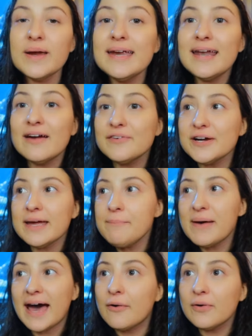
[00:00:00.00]
We never
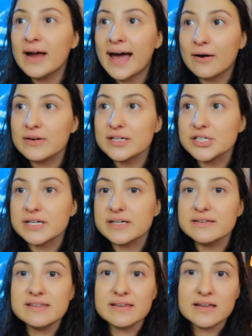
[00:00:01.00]
get power
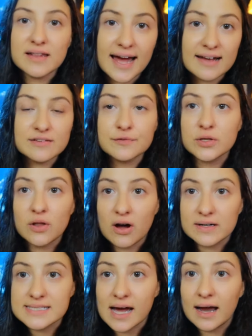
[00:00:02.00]
outages that last for a
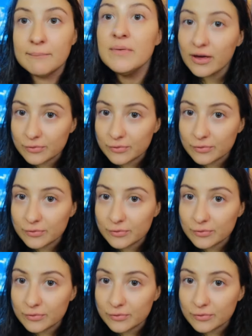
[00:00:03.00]
long time.